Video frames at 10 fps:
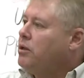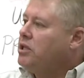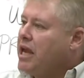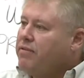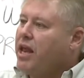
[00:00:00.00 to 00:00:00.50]

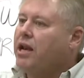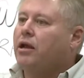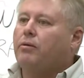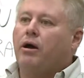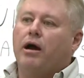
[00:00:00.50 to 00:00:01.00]
deviating
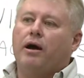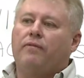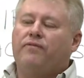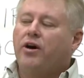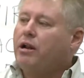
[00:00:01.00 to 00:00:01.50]
the
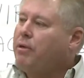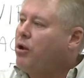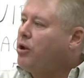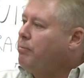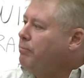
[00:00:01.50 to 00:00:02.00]

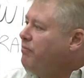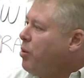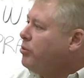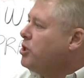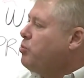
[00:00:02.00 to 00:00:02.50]
fundamental
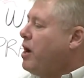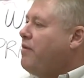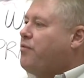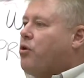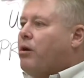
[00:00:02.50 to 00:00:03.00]
voltage
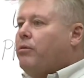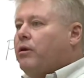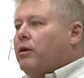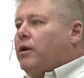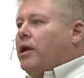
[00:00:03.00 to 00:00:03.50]
waveform,
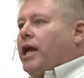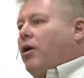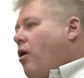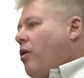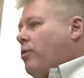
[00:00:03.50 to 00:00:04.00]
and
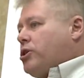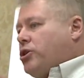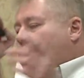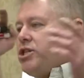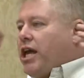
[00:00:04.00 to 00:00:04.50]
all of those
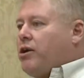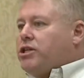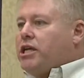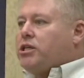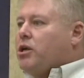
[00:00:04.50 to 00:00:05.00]
surge
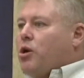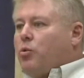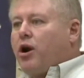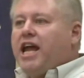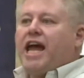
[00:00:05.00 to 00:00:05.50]
energies
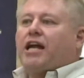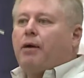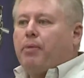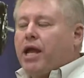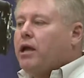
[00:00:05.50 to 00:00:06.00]
were
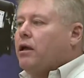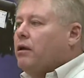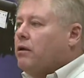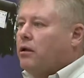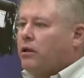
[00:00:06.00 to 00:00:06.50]
hiccuping
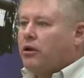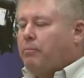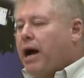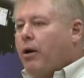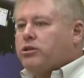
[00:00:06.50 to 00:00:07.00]
their
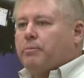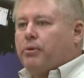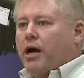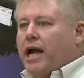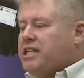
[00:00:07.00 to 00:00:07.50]
power
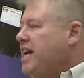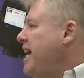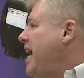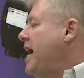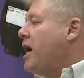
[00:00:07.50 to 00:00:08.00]
supplies
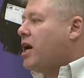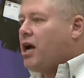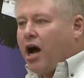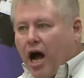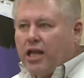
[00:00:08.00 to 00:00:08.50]
and a
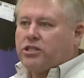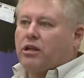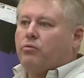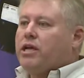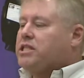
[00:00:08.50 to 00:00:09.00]
constant
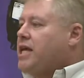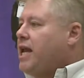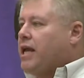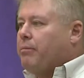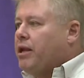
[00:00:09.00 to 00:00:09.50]

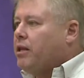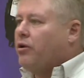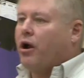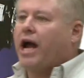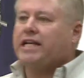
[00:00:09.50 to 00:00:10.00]
resetting. I mean, their
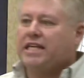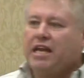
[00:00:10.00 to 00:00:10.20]
IT